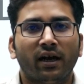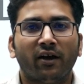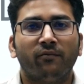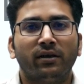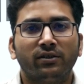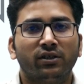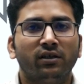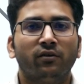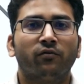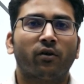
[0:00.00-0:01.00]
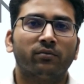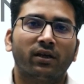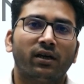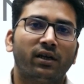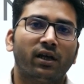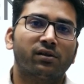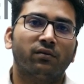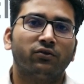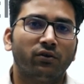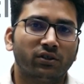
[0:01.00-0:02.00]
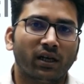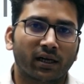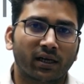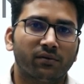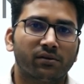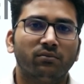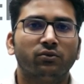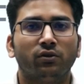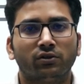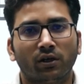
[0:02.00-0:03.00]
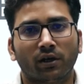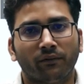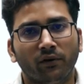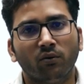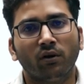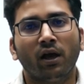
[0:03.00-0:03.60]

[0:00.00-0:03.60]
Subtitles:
I have mentioned from the context of judicial activism, judicial review,